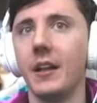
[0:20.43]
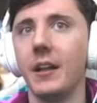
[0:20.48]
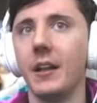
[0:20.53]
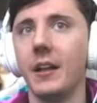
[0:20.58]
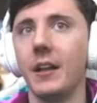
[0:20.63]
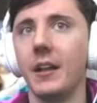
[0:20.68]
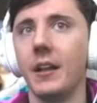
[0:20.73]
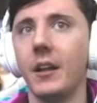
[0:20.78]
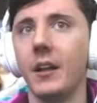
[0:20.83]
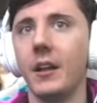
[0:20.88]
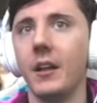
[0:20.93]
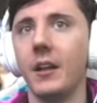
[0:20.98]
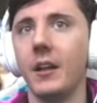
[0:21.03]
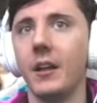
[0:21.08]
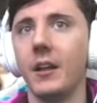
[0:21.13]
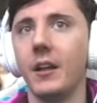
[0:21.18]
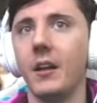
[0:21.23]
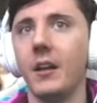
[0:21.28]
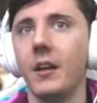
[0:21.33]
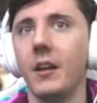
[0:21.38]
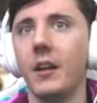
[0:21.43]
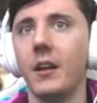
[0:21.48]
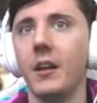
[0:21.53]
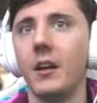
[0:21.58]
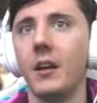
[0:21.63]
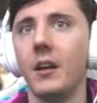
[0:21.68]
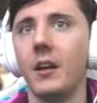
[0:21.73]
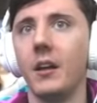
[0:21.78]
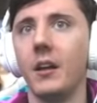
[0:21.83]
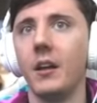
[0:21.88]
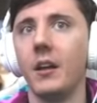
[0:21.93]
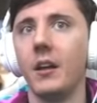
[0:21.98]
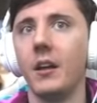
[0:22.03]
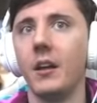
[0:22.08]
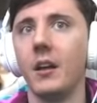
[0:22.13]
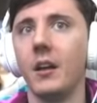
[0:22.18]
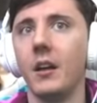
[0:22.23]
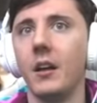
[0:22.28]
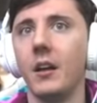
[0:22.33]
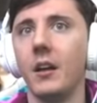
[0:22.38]

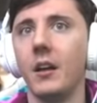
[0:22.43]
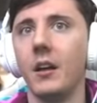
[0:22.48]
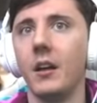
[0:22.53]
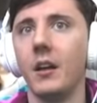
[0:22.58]
(no one is talking)